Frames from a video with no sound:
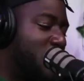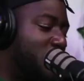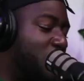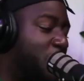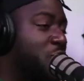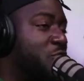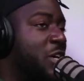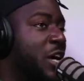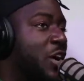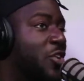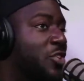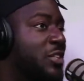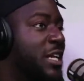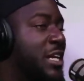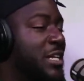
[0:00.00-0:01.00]
though, because
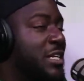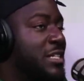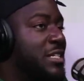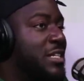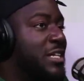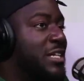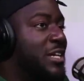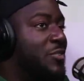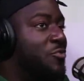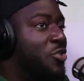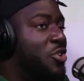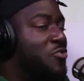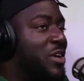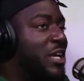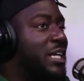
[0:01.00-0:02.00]
on the
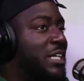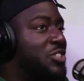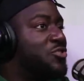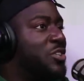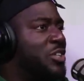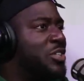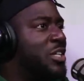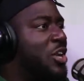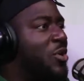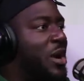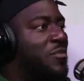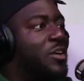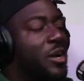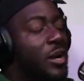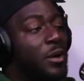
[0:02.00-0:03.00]
red light district, they don't
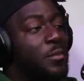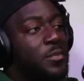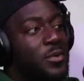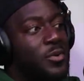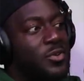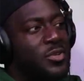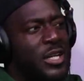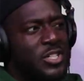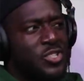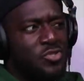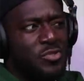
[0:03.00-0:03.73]
have a club on that